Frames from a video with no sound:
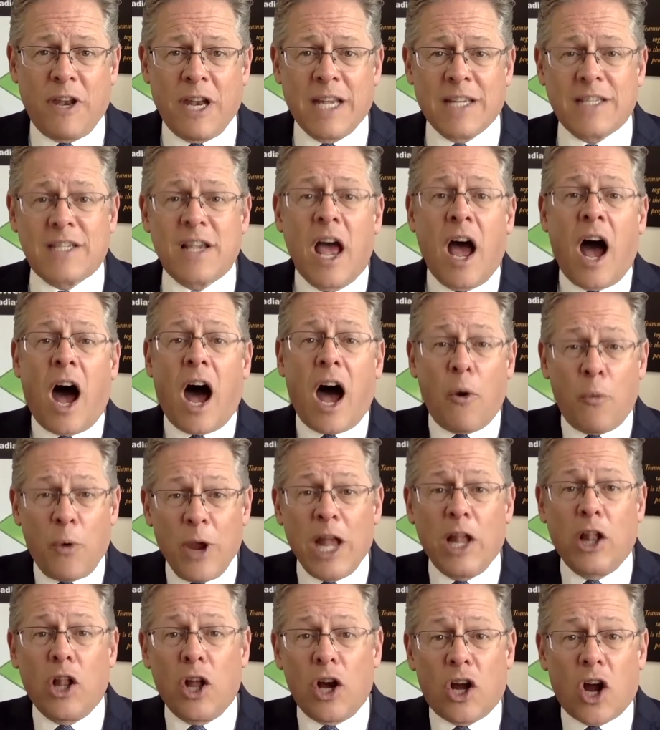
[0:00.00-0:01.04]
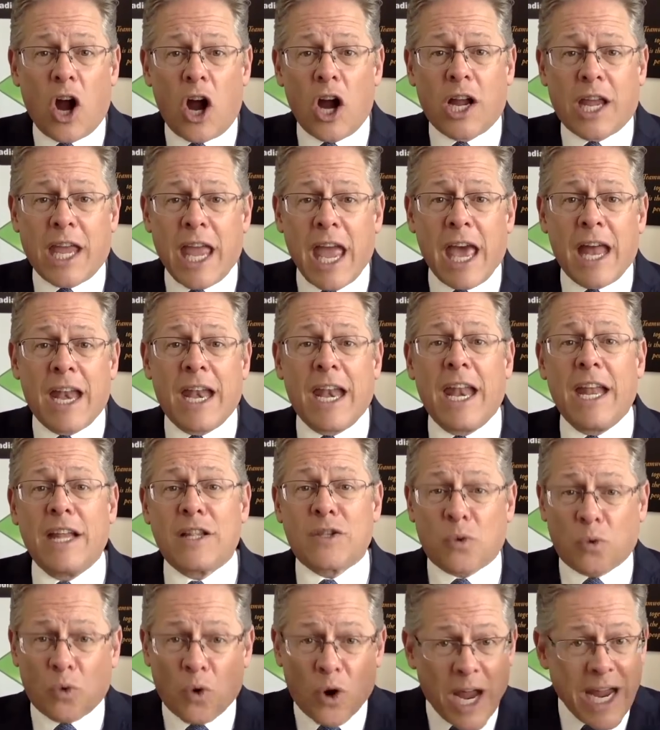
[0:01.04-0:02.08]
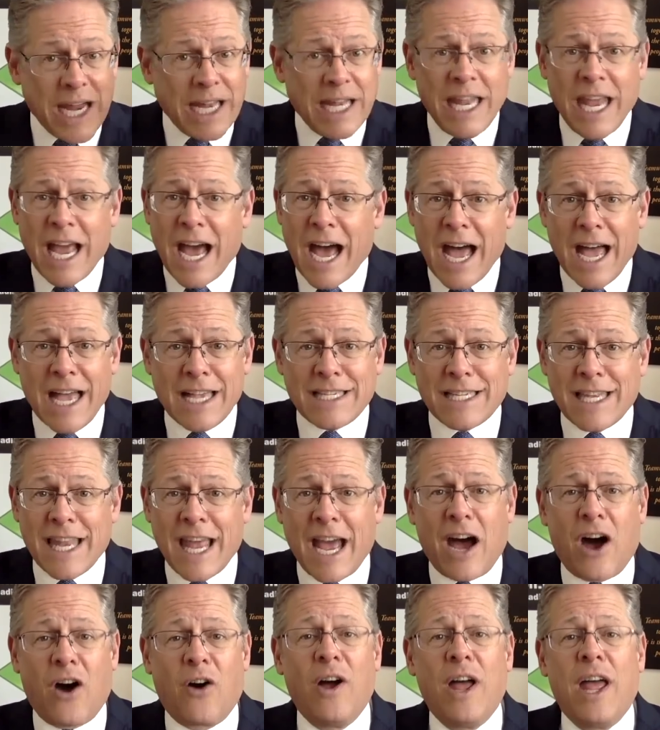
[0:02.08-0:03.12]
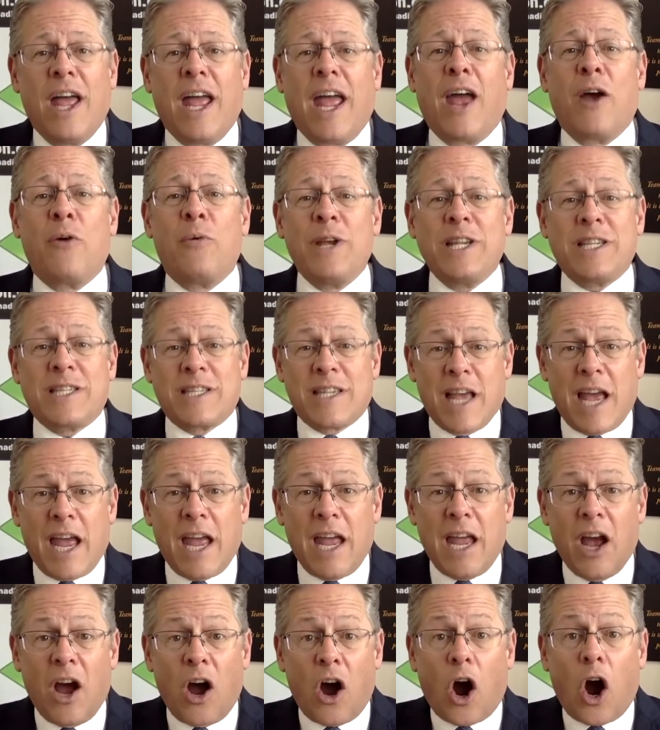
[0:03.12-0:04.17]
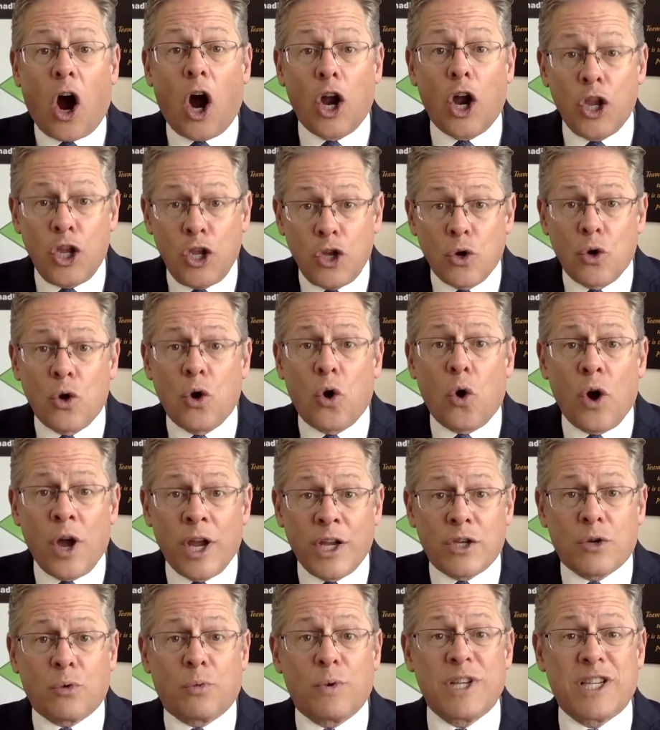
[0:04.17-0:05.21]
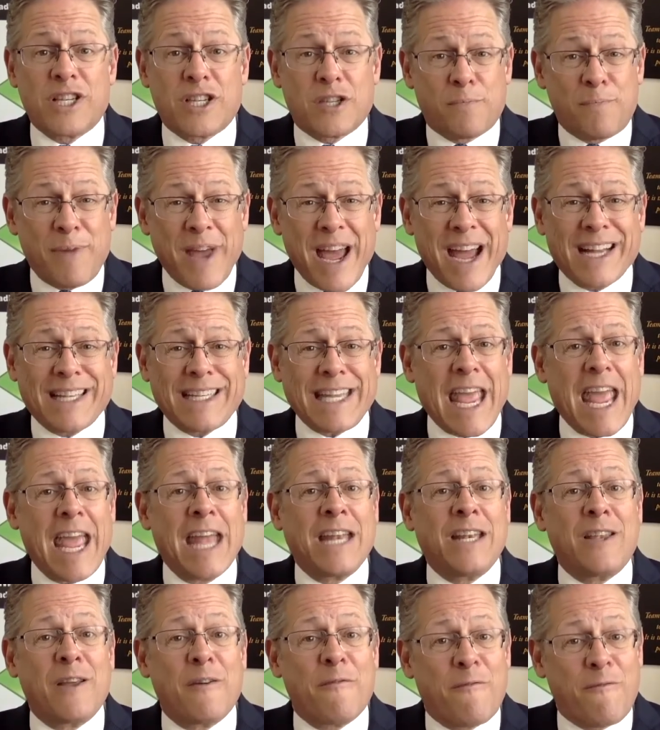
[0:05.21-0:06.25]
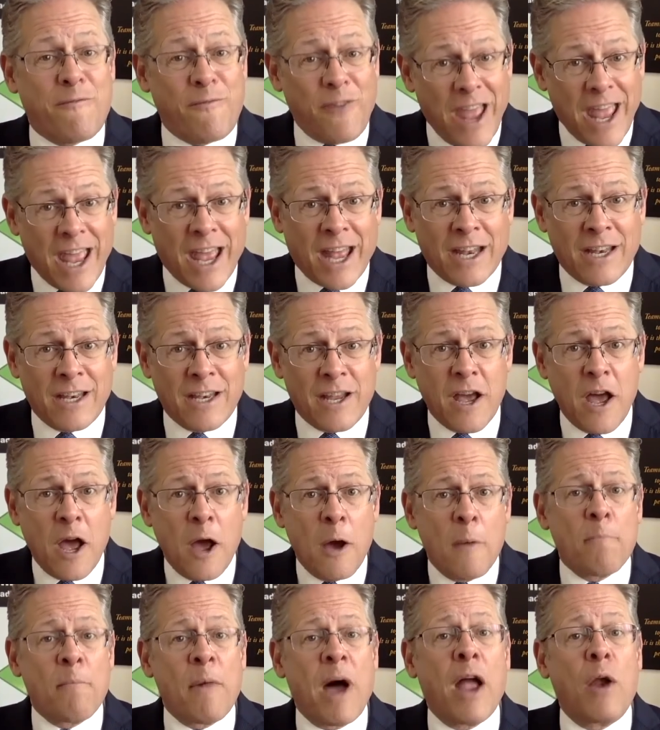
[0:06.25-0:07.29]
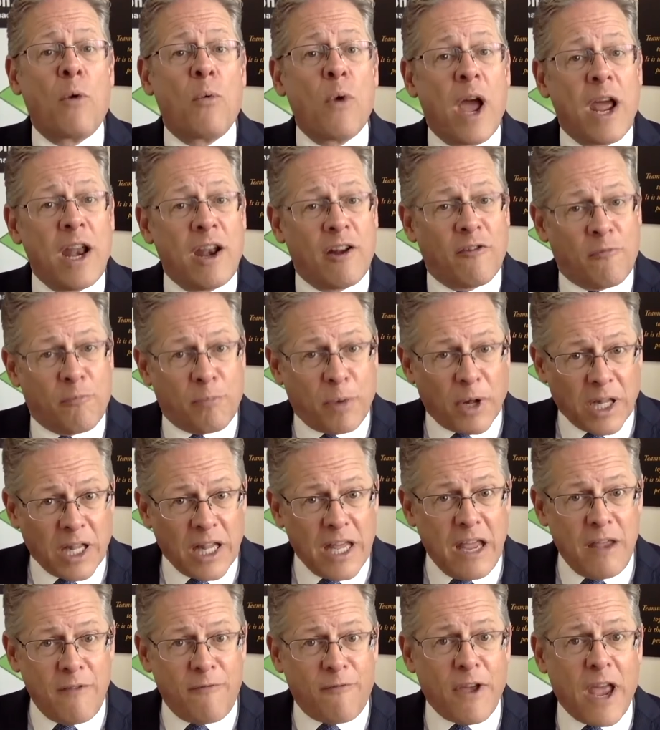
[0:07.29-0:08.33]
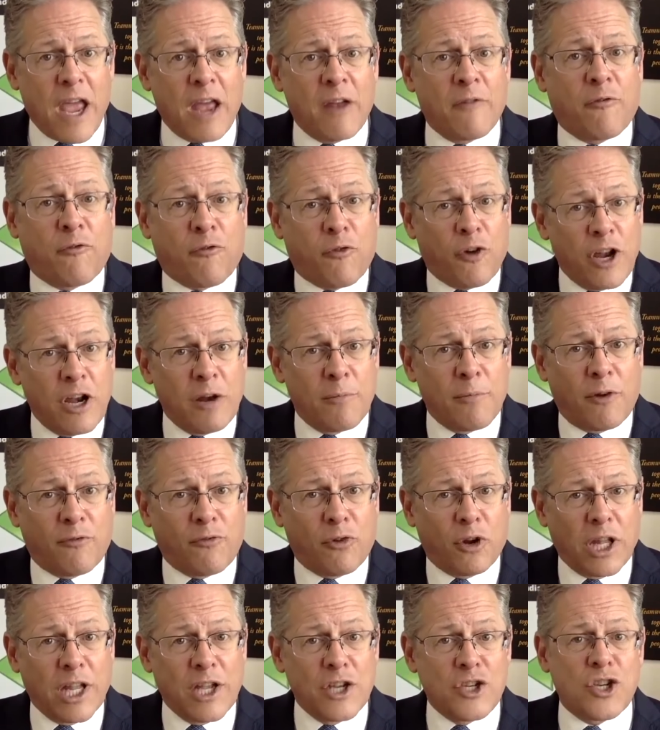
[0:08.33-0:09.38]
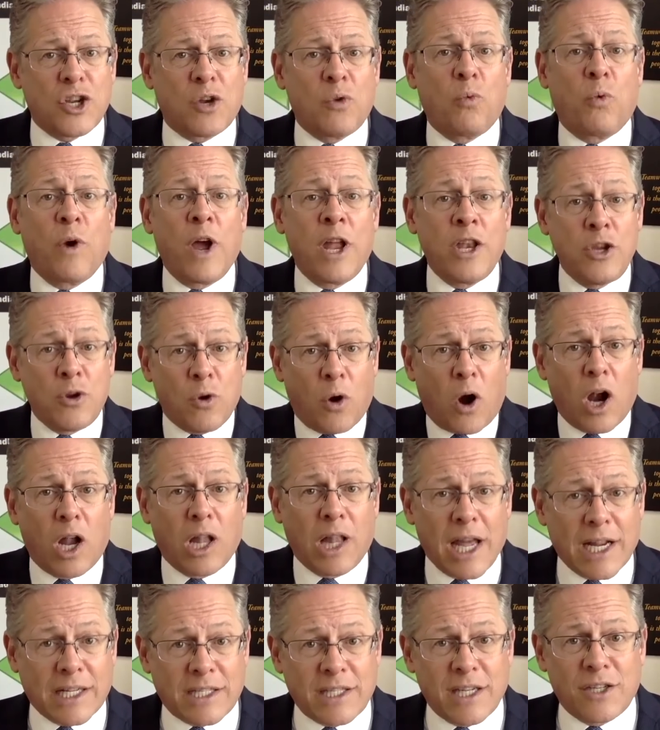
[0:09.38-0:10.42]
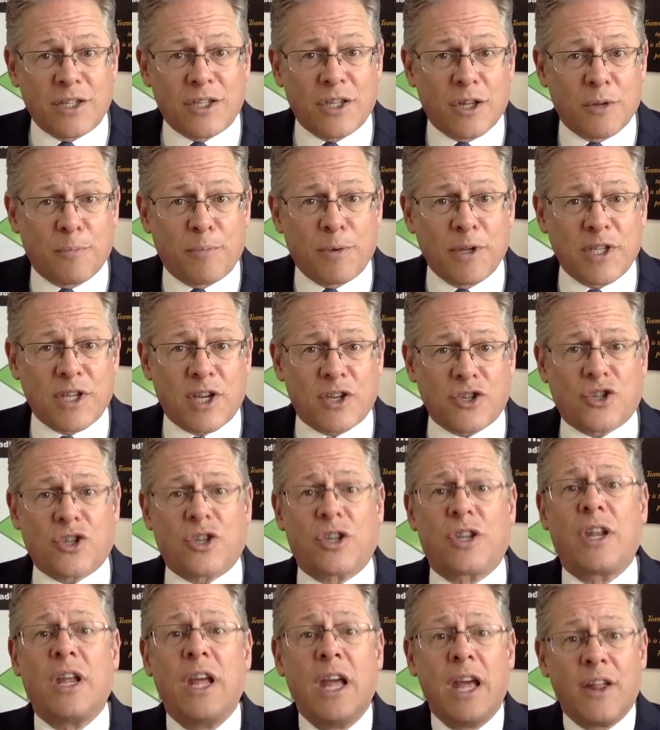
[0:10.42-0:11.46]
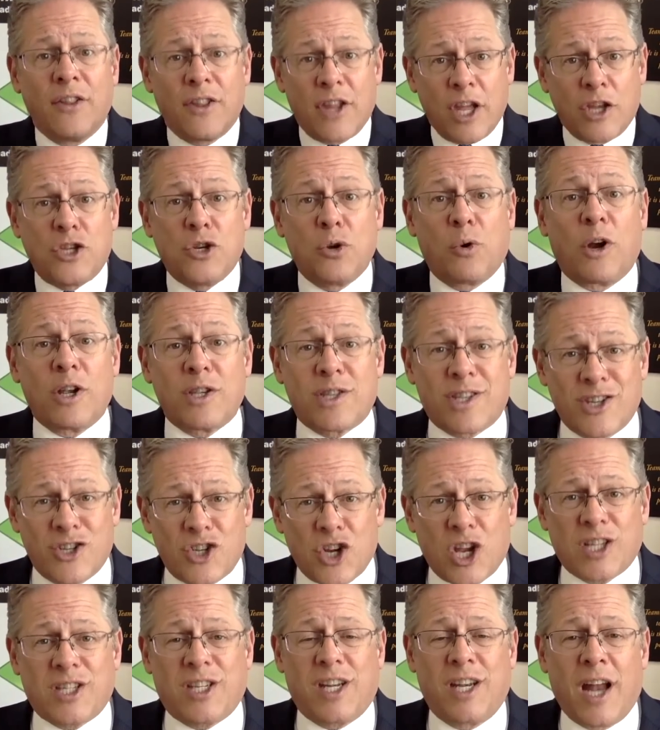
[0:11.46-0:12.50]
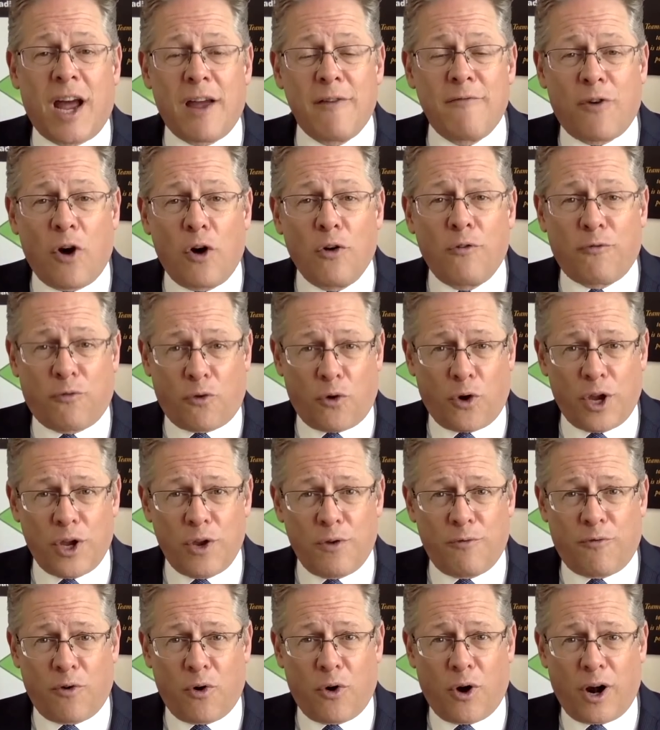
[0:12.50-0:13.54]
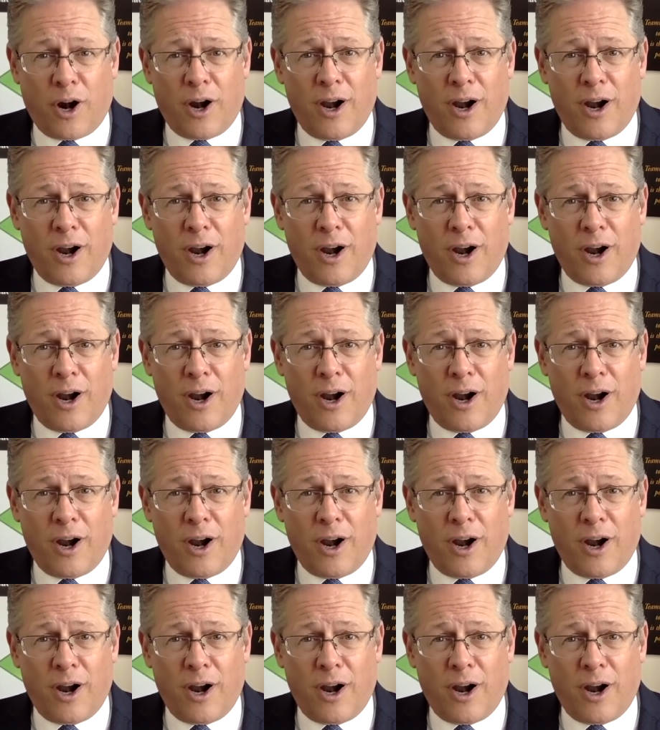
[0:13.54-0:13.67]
Is we look our candidates right in the eyes now and we say, are you going to respect and defend my right of belief and freedom of religion when you are elected to the position that you are suggesting I vote for you for?